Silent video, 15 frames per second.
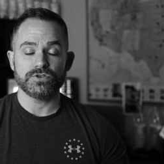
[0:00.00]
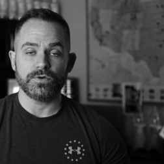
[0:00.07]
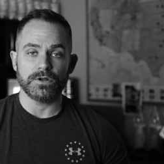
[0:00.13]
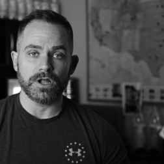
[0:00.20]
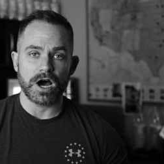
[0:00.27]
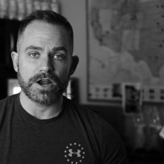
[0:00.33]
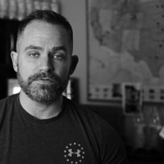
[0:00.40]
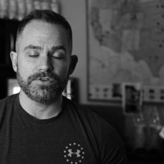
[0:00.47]
to a
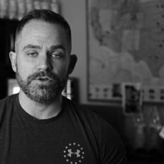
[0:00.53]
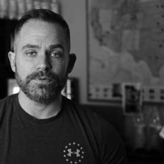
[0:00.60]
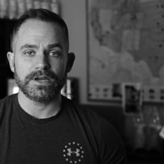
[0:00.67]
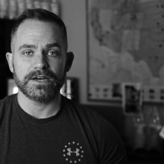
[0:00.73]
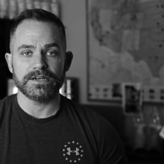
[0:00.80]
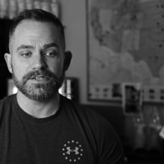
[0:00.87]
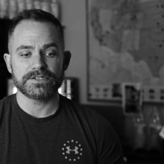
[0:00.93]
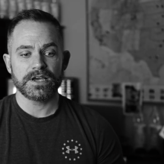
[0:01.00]
lot of you
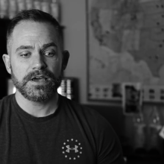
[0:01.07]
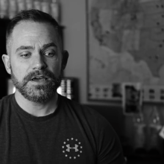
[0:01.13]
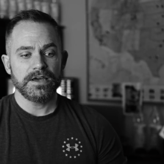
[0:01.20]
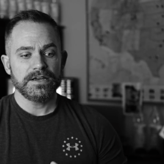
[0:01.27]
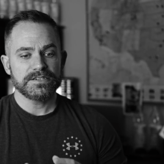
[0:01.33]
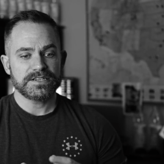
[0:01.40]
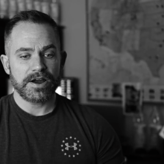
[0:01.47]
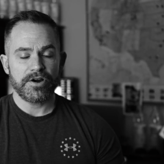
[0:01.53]
because
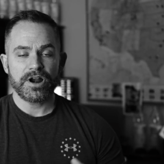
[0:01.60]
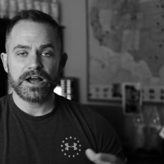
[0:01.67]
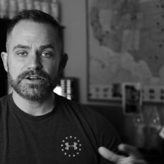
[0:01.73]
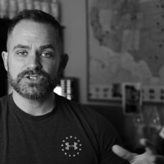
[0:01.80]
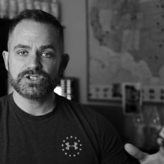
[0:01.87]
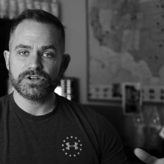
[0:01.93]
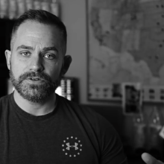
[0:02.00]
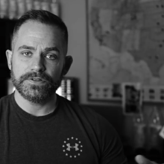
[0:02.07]
Sarah and I are
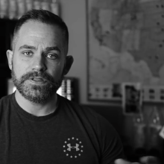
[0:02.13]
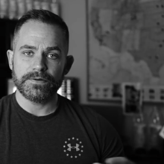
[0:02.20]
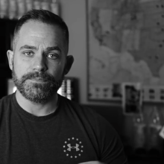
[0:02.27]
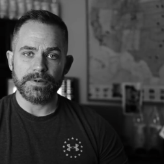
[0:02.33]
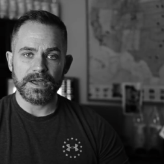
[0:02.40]
still in